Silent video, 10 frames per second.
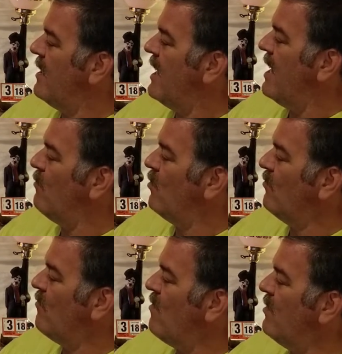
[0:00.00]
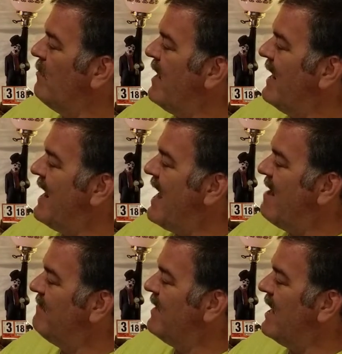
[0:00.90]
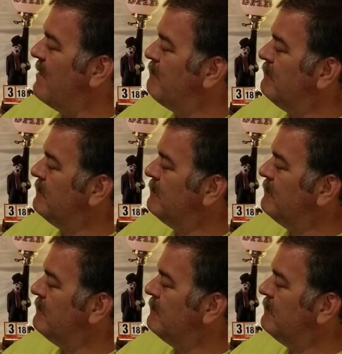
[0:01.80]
And we're drawing about a 0.5 amp.